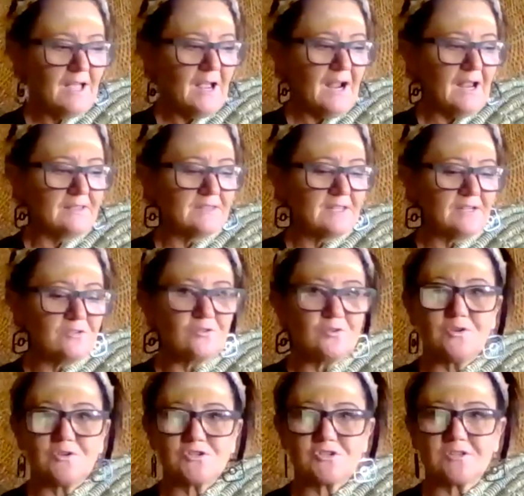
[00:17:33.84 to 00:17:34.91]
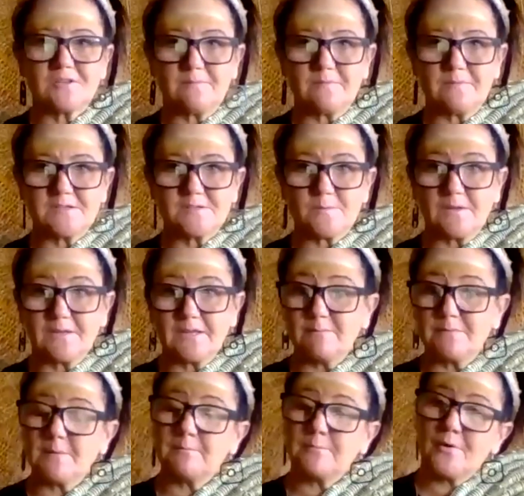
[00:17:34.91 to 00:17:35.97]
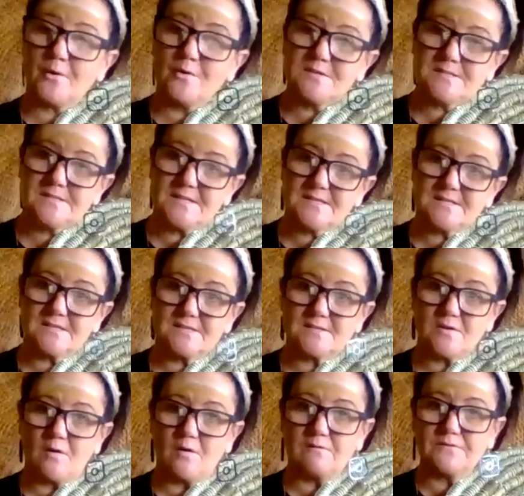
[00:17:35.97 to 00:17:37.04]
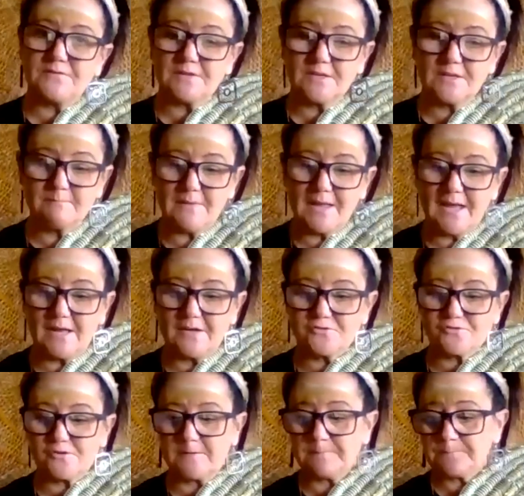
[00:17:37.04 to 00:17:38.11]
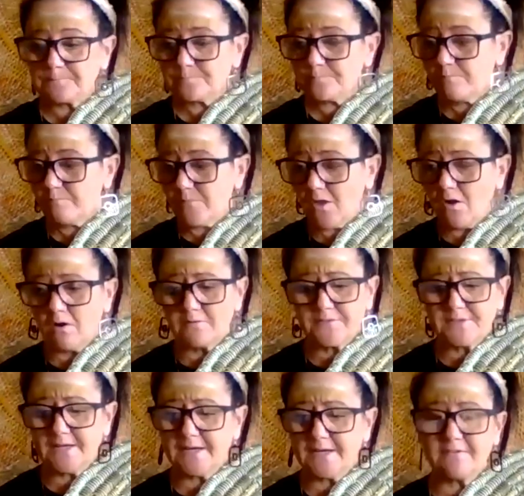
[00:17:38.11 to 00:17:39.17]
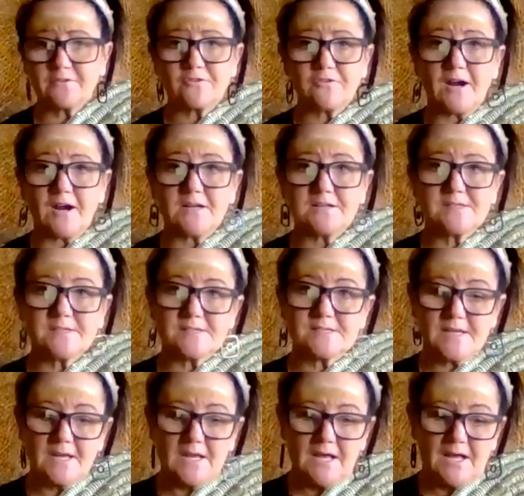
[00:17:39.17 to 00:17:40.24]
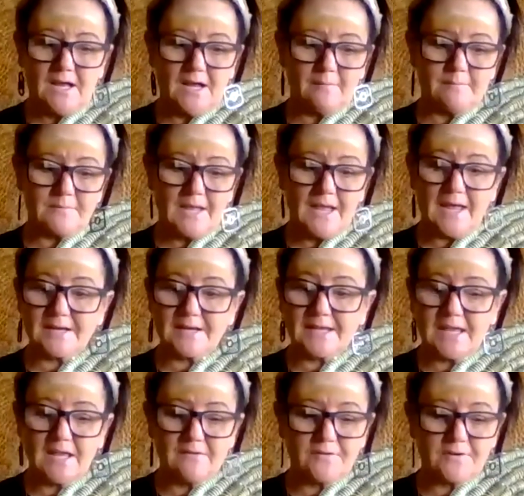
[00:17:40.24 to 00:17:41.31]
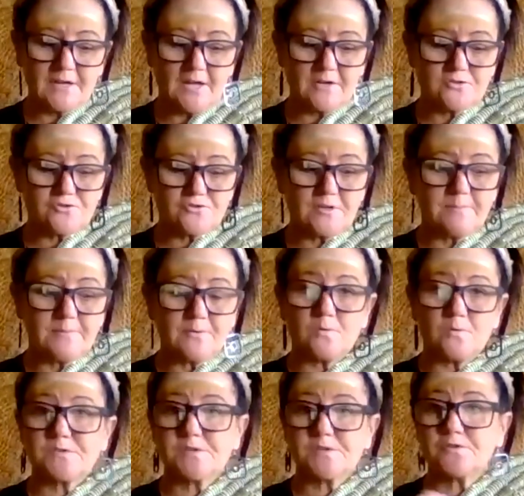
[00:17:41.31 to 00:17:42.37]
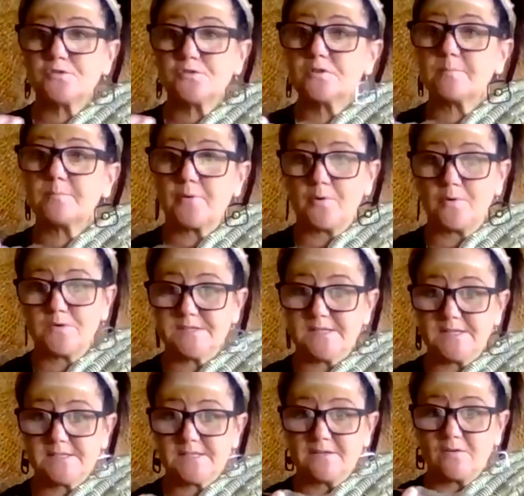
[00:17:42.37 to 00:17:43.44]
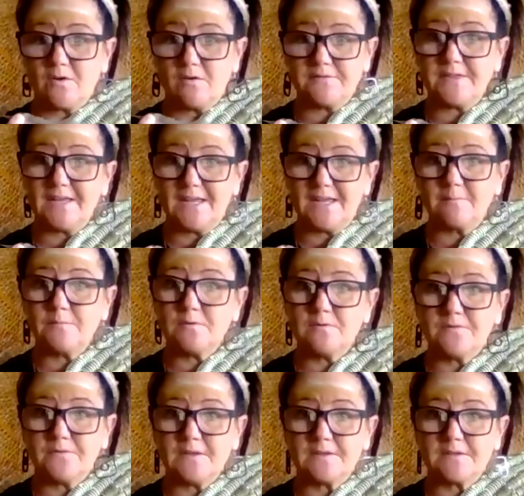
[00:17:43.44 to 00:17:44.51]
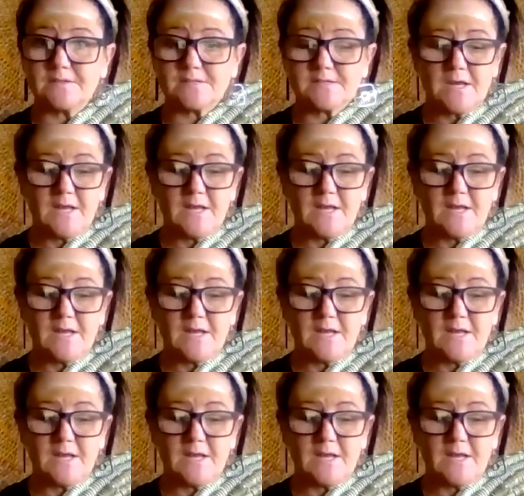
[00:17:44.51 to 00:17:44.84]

and then nurture them as well in the processes of the Lomandra of the native grasses, um, how to care for country, but also to the processing of the emu feathers.